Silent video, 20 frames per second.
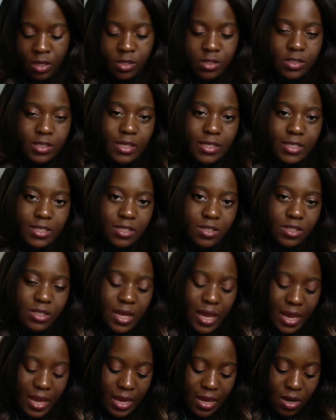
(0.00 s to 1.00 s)
So this is
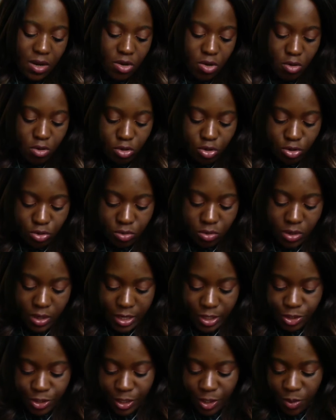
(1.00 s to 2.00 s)
a neutral
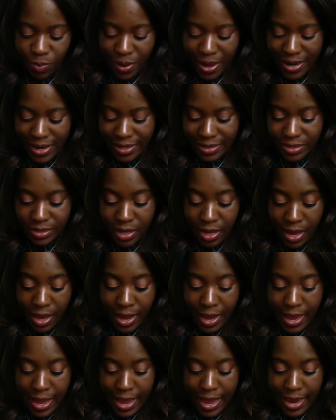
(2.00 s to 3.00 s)
eyeshadow palette,
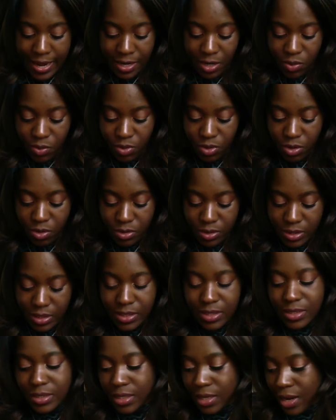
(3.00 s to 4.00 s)
and you will
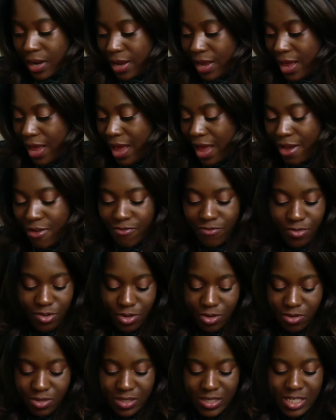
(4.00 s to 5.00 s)
notice that I haven't
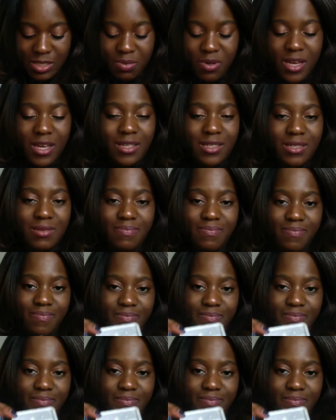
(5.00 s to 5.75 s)
used this yet.